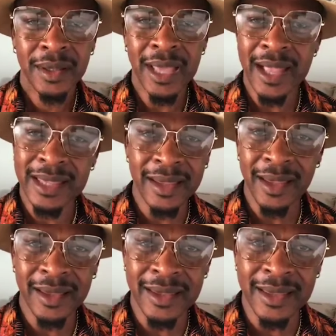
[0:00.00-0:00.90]
Yeah,
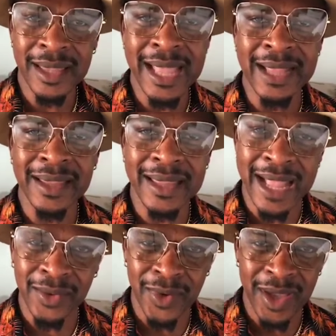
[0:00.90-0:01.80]
the
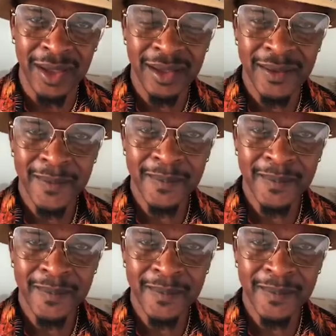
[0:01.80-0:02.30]
Dan know you.